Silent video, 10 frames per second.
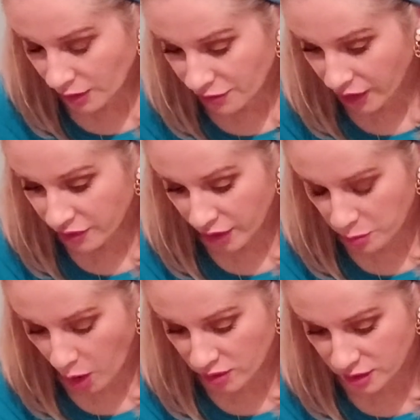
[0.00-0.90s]
very, very
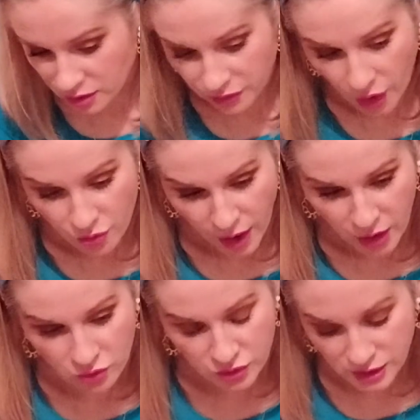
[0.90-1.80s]
positive
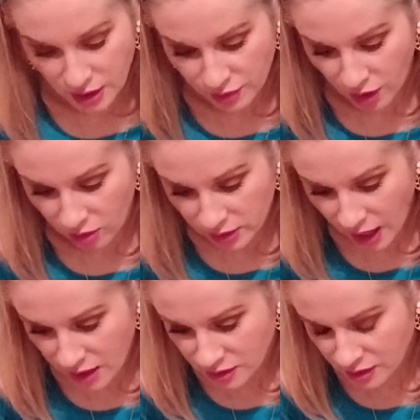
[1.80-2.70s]
around receiving all
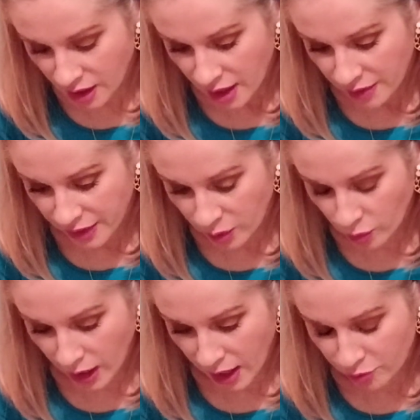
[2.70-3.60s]
that. Then
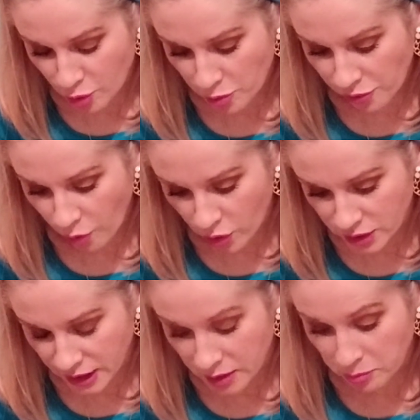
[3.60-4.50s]
we have number
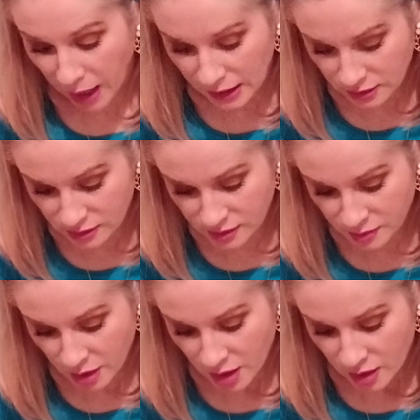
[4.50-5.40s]
14 balance.
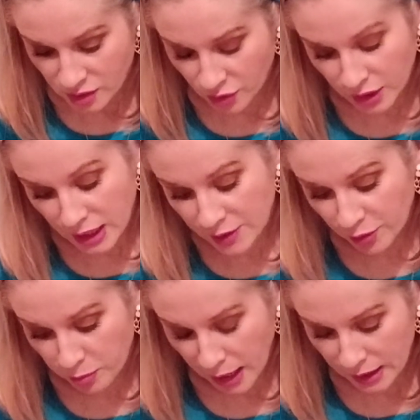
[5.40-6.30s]
So the need
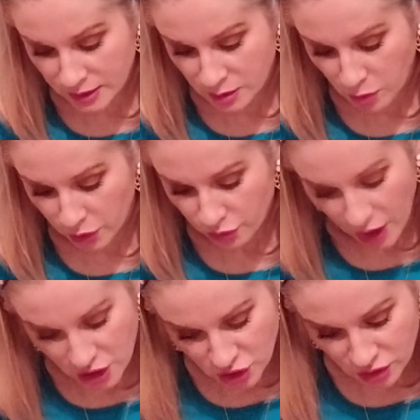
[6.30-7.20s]
for balance and
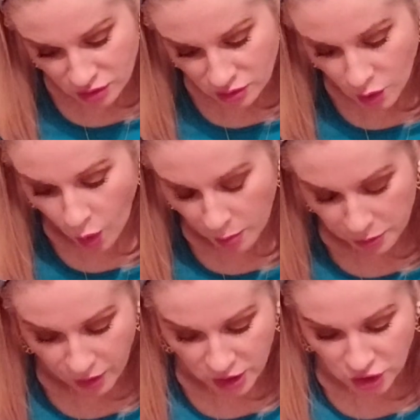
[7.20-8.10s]
moderation,
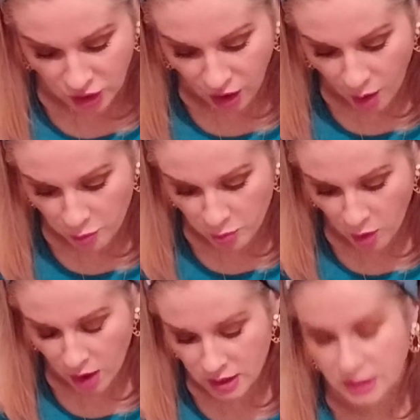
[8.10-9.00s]
cooperation and
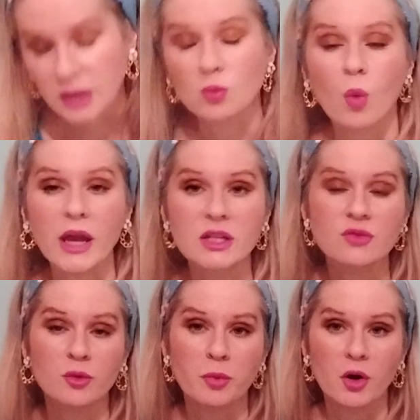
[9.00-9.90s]
compromise, and wait
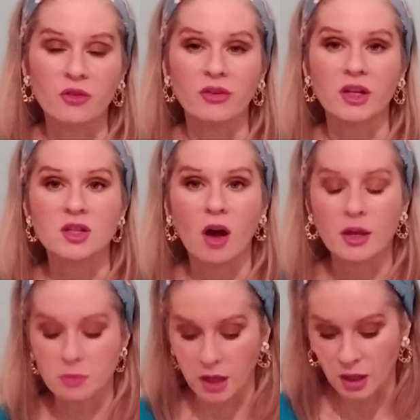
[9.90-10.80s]
for perfect
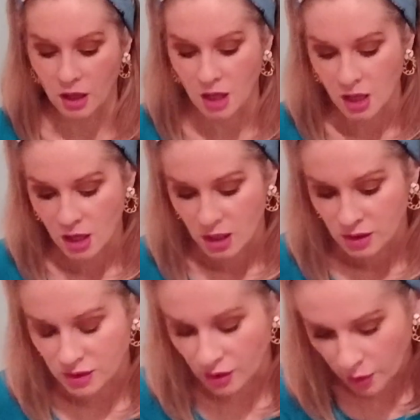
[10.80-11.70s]
timing.
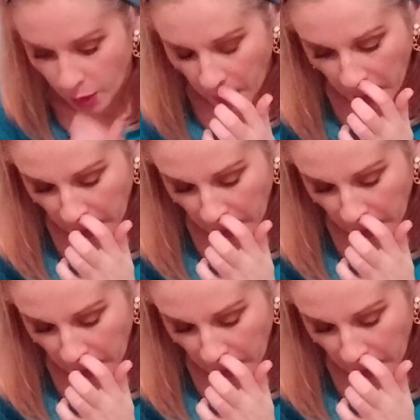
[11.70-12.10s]
So